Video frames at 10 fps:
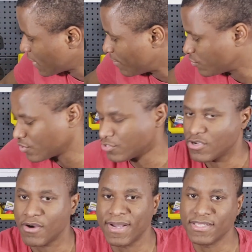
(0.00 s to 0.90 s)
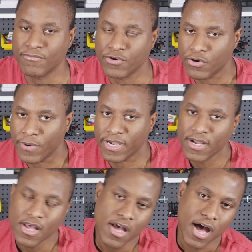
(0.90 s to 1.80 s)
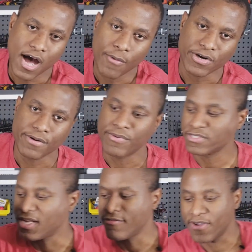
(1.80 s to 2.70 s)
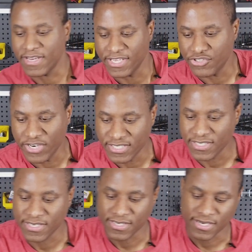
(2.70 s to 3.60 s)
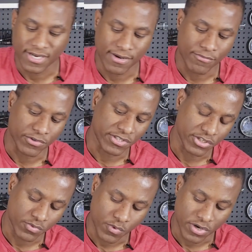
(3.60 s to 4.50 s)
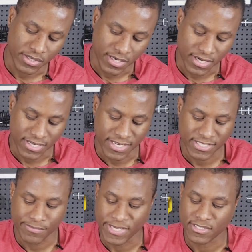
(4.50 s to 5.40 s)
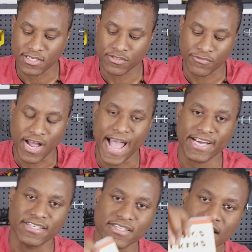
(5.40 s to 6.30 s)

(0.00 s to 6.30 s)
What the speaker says: I'm just going to talk about them real quick. One of the books that I found interesting was this one, Linux Basics for Hackers.